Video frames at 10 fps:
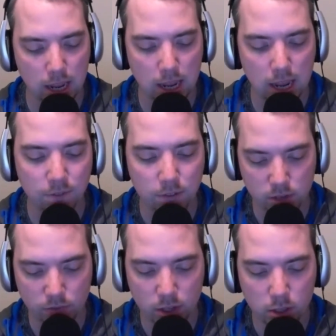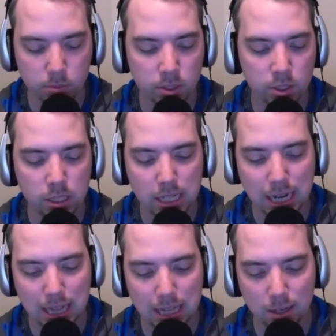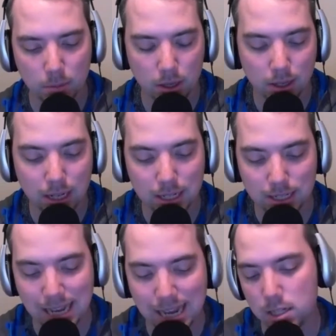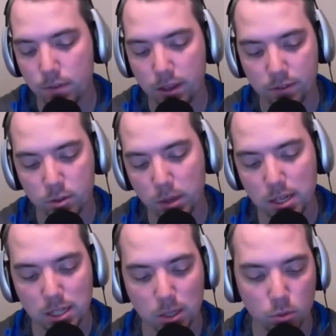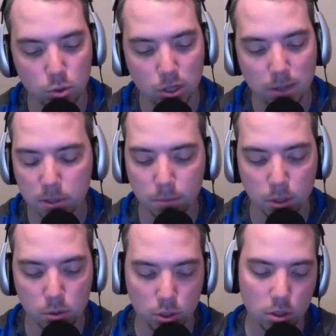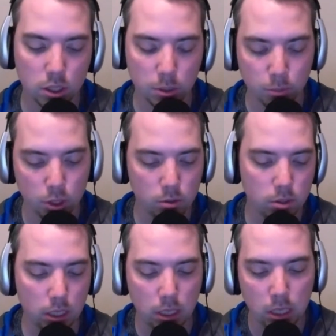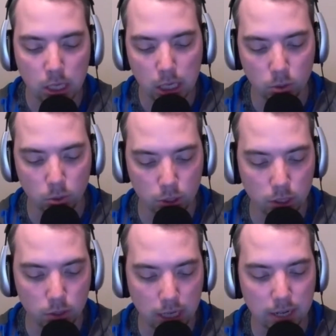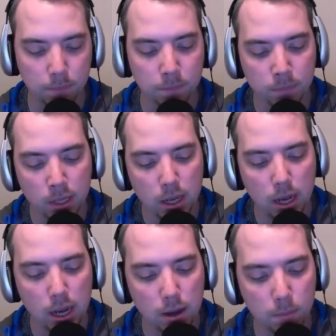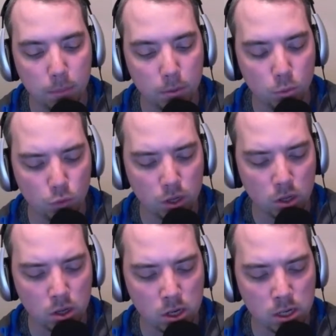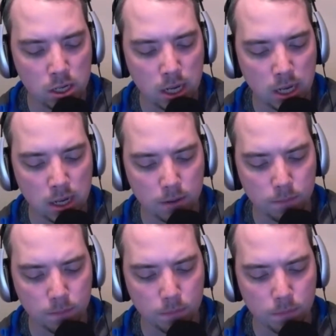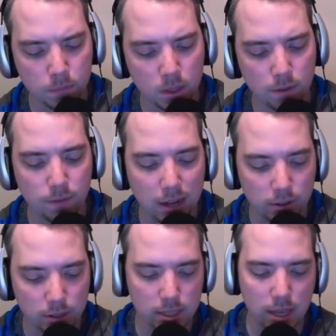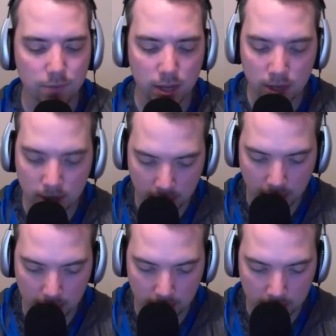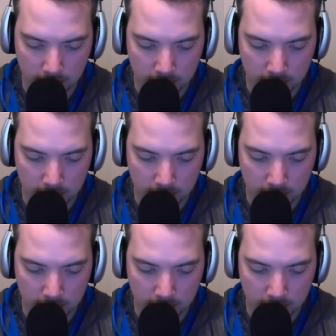if he's available in your league, I think he'd be a late stash if you have space. I wouldn't drop somebody who's currently producing in order to go get him. But moving on, the Falcons have indicated